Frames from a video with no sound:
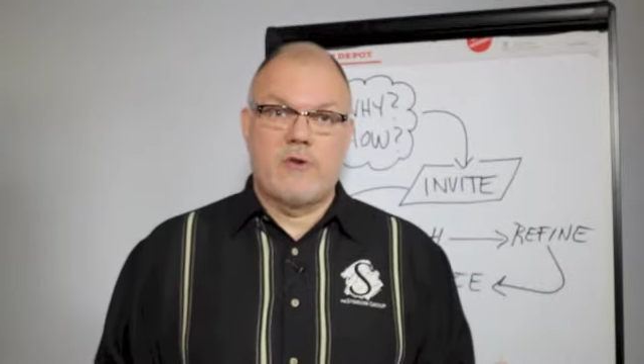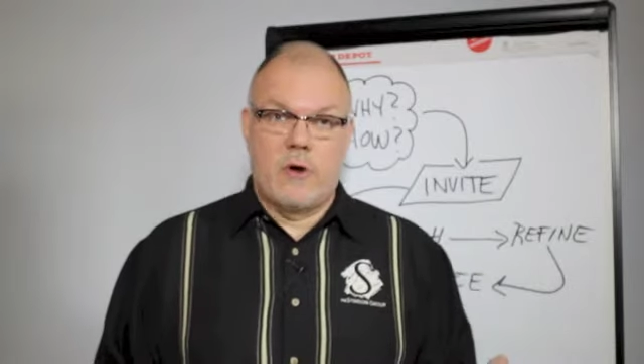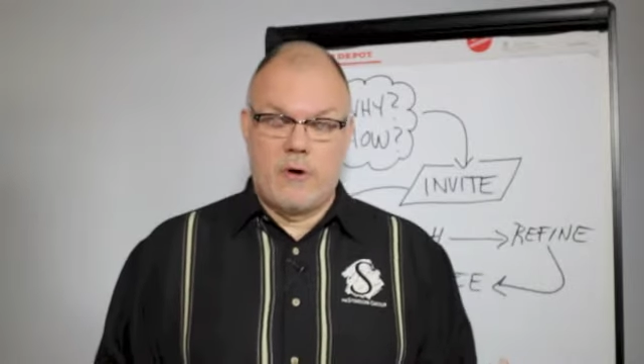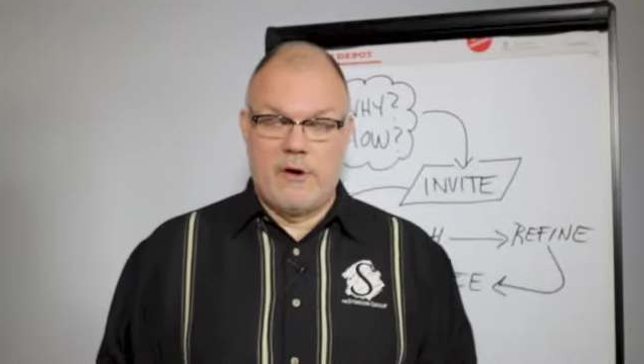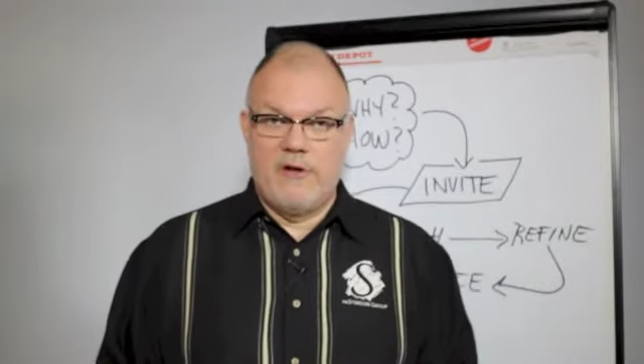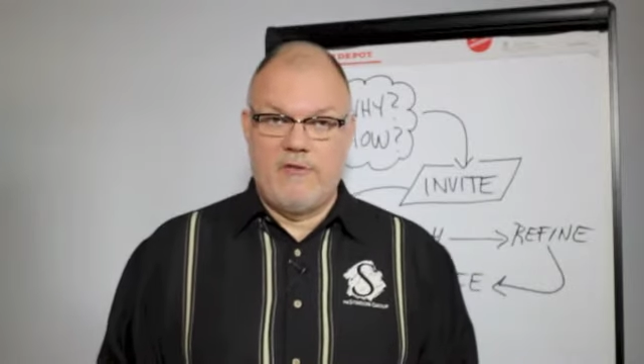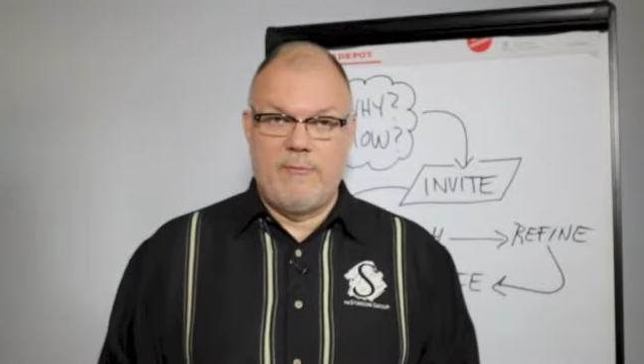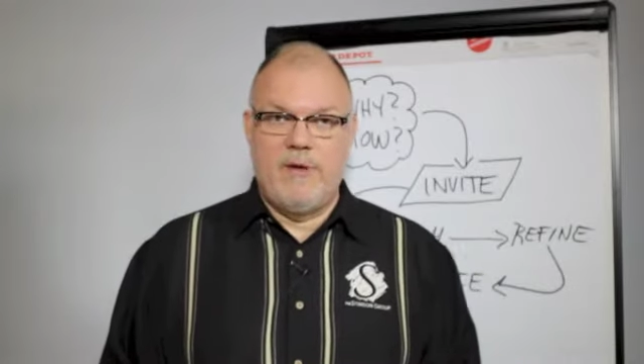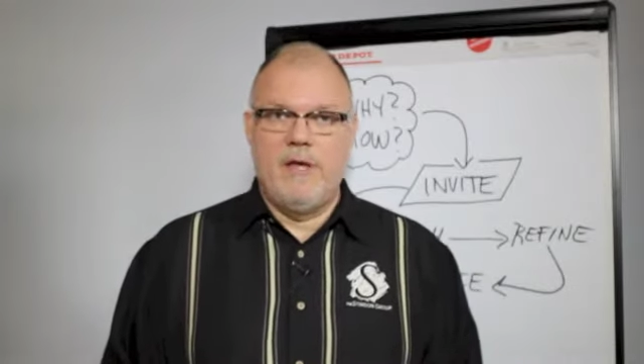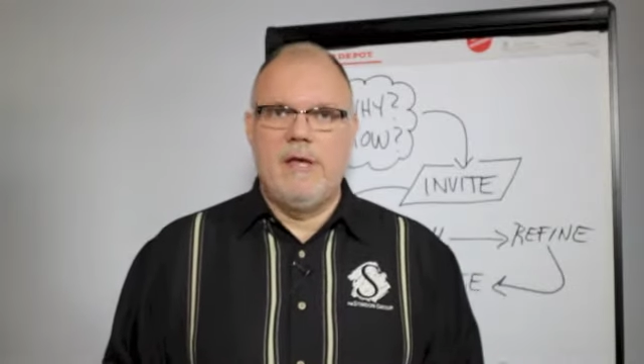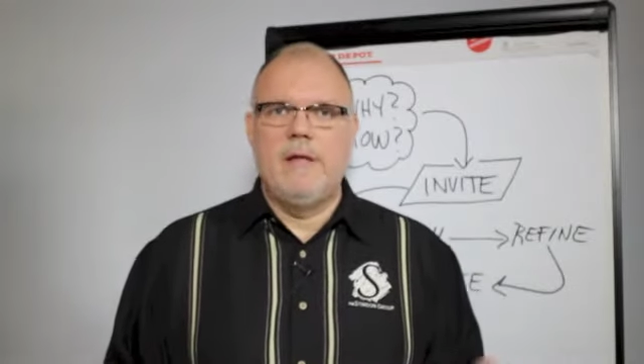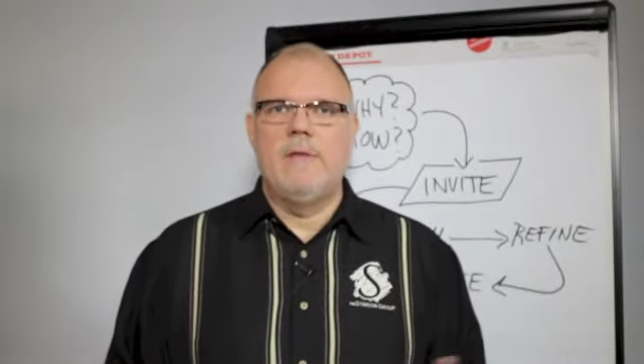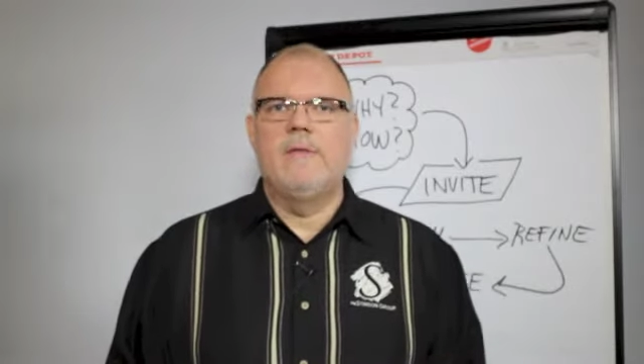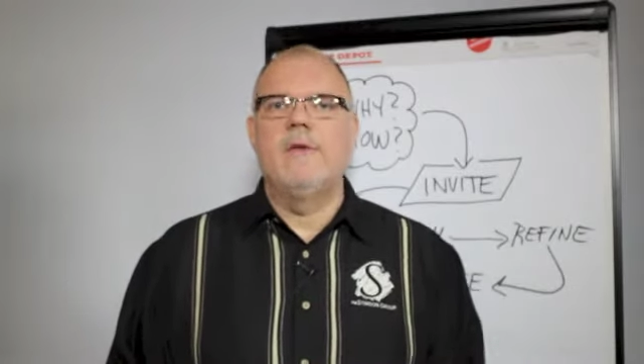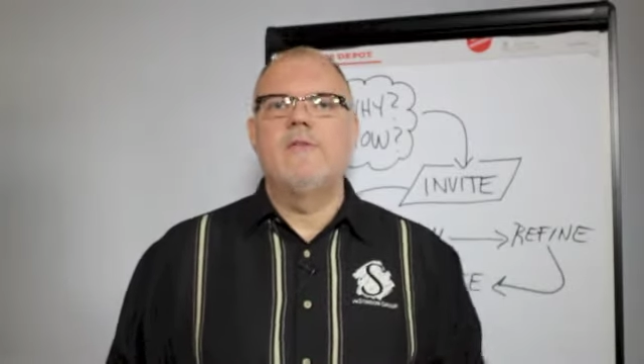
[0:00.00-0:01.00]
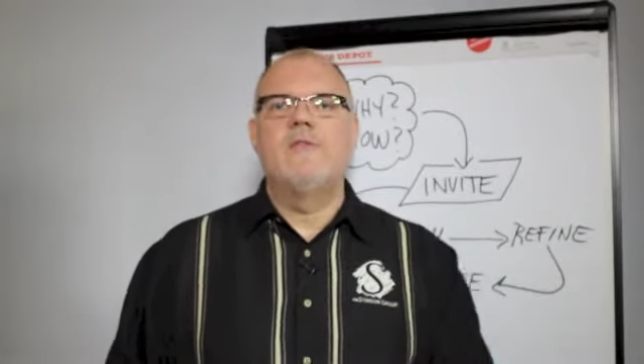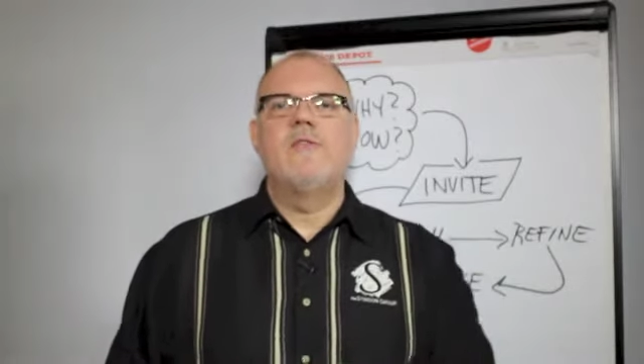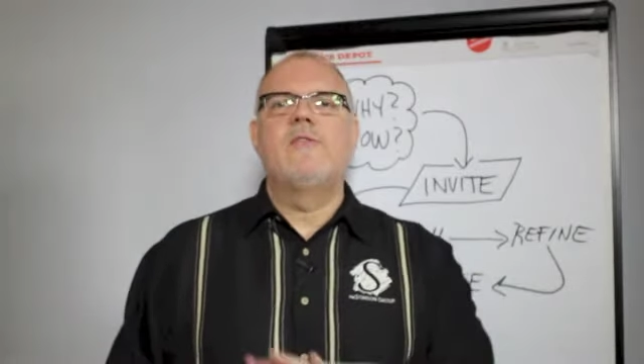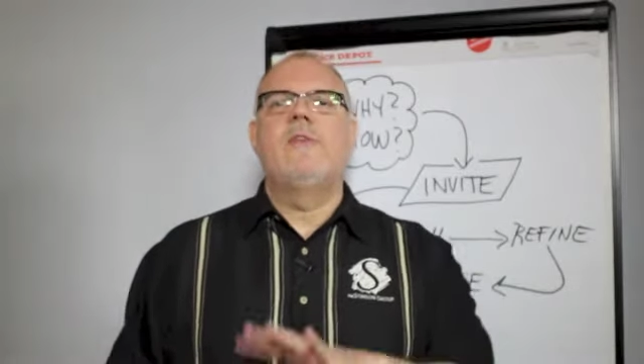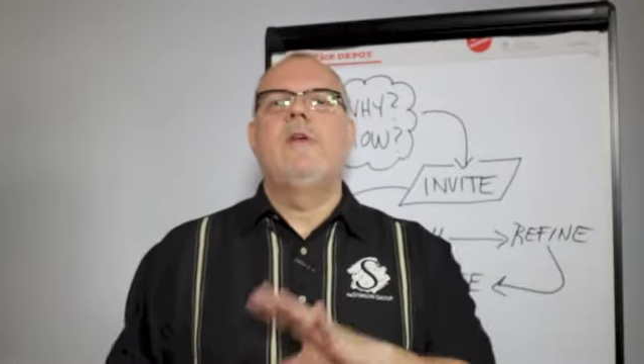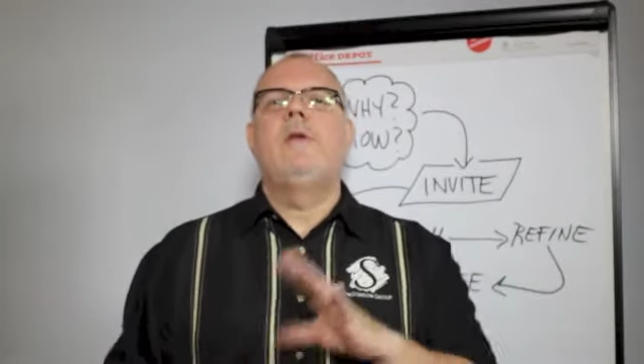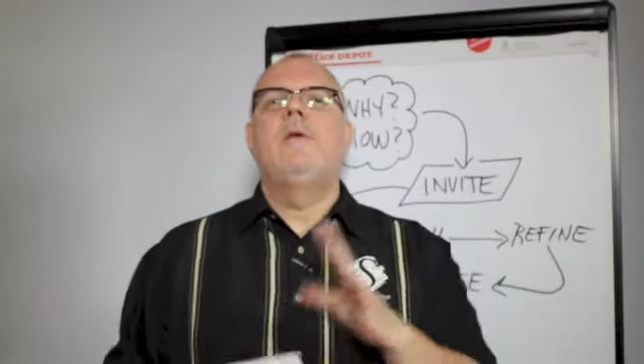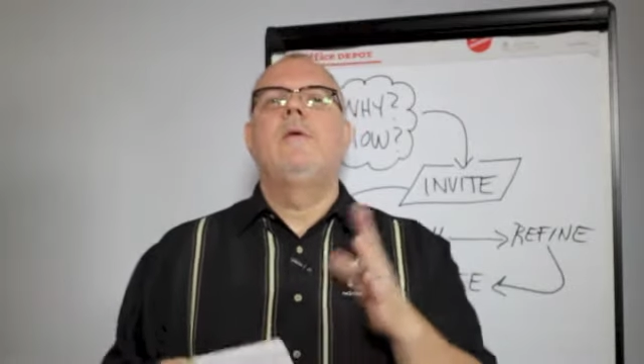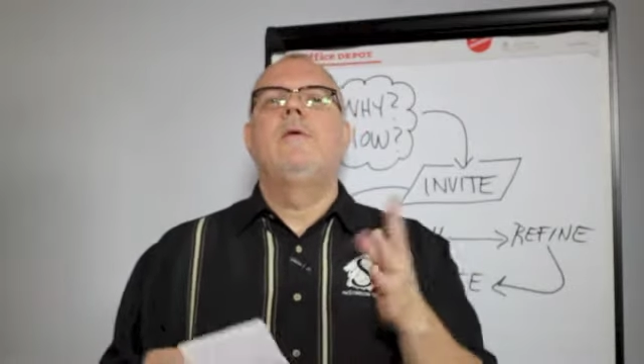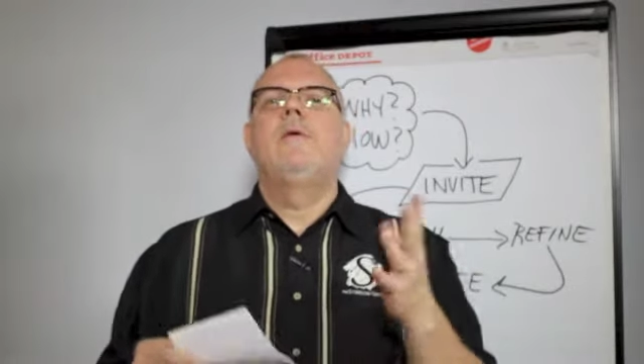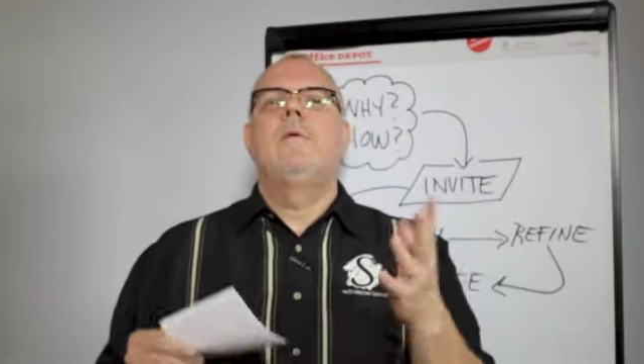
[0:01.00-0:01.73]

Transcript: RFP. This is the